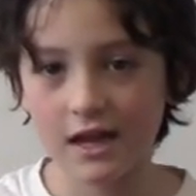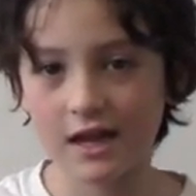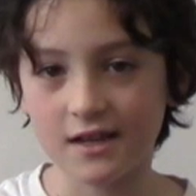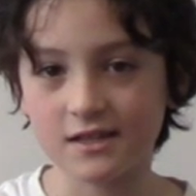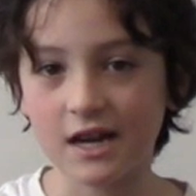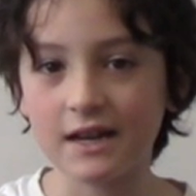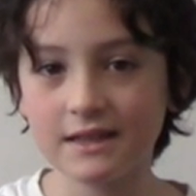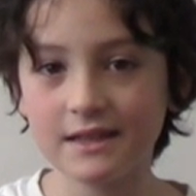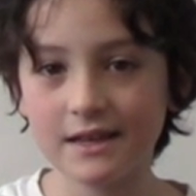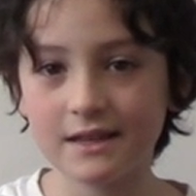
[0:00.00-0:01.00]
And I
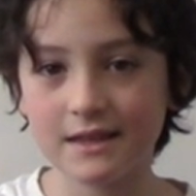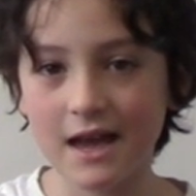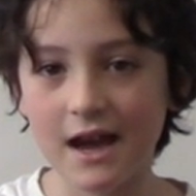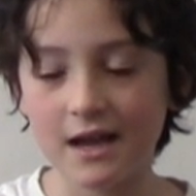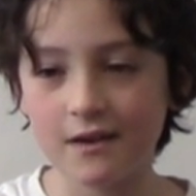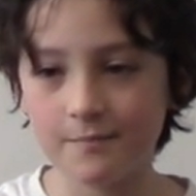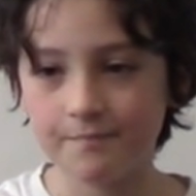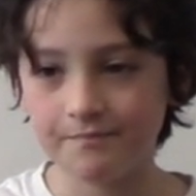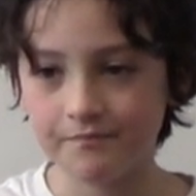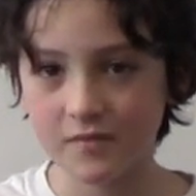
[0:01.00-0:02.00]
think that
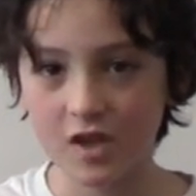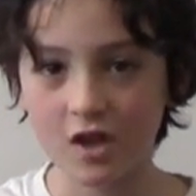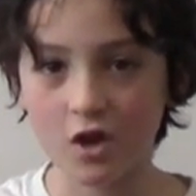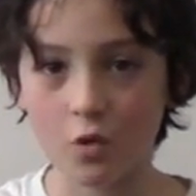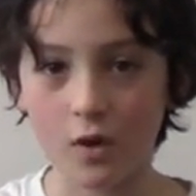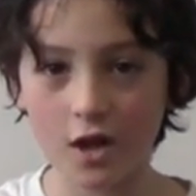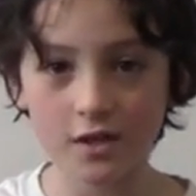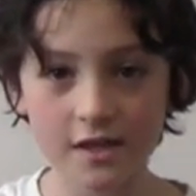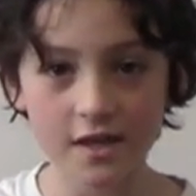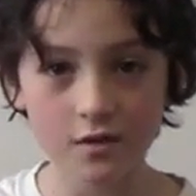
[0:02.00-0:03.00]

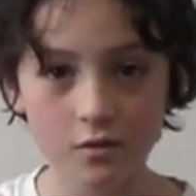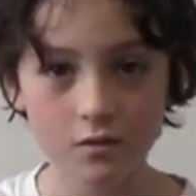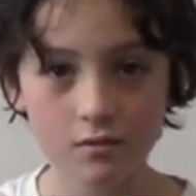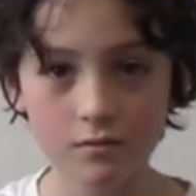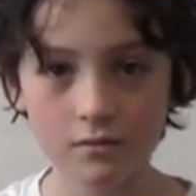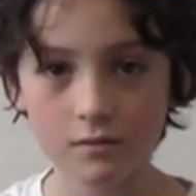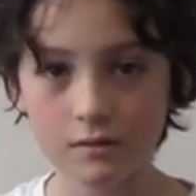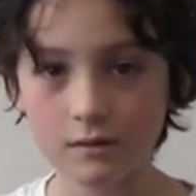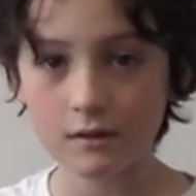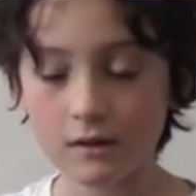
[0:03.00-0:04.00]
equality
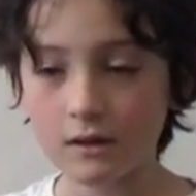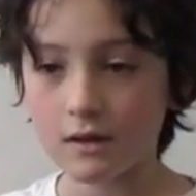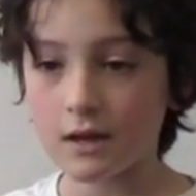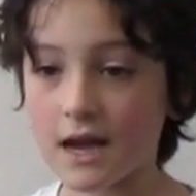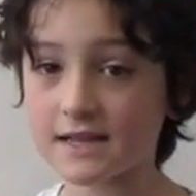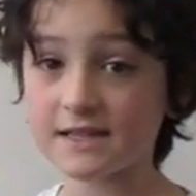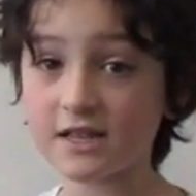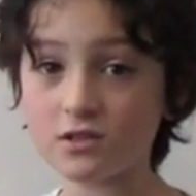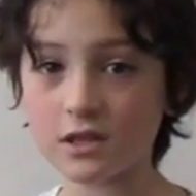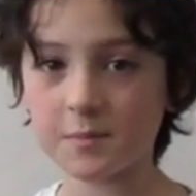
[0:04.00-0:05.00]
has
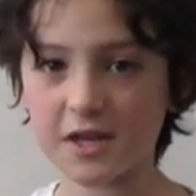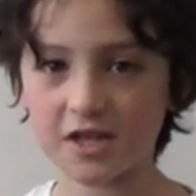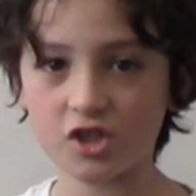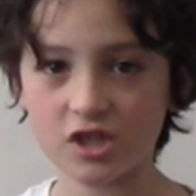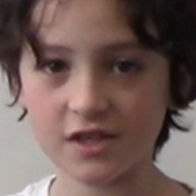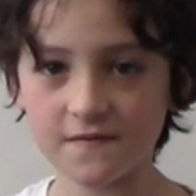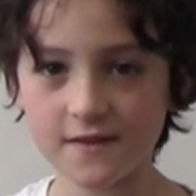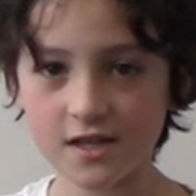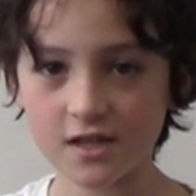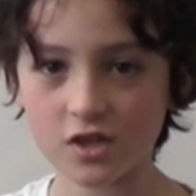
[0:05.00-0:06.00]
nearly been
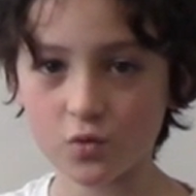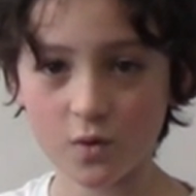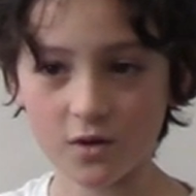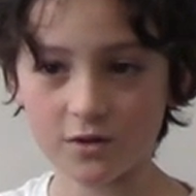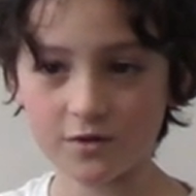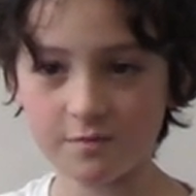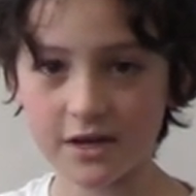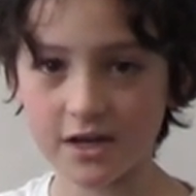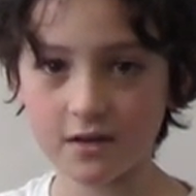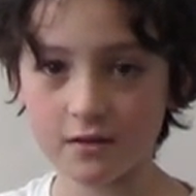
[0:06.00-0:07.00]
achieved in this world,
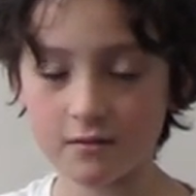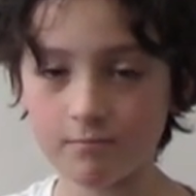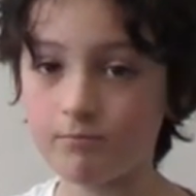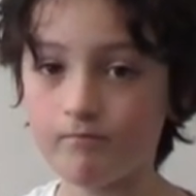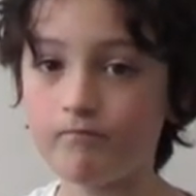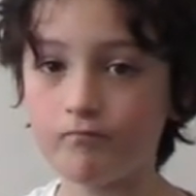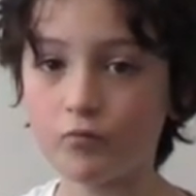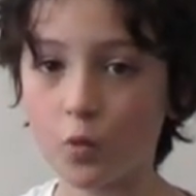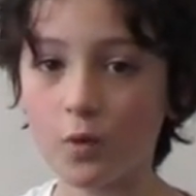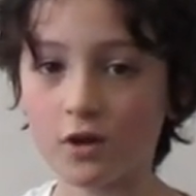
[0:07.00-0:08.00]
but
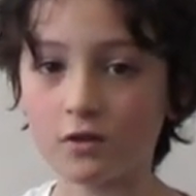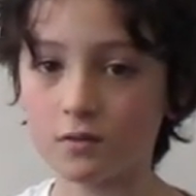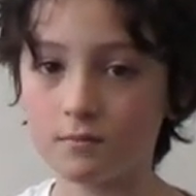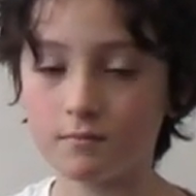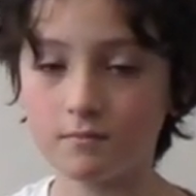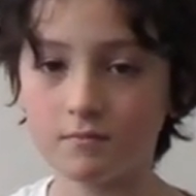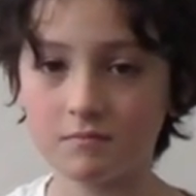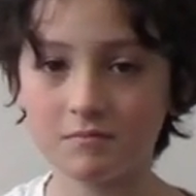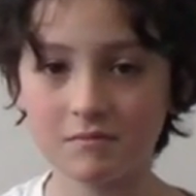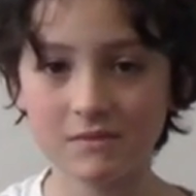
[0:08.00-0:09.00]
we're
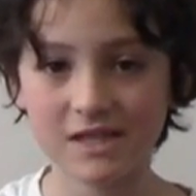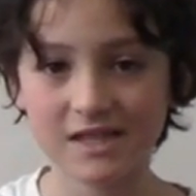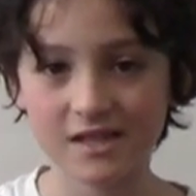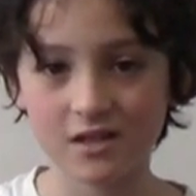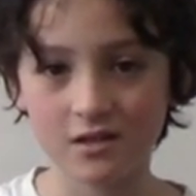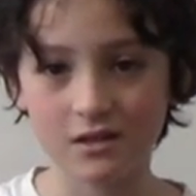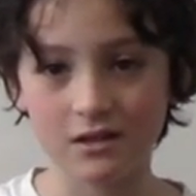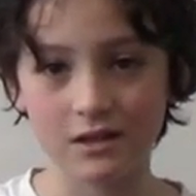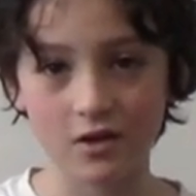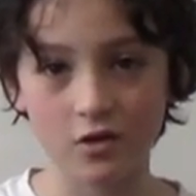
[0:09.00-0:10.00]
still a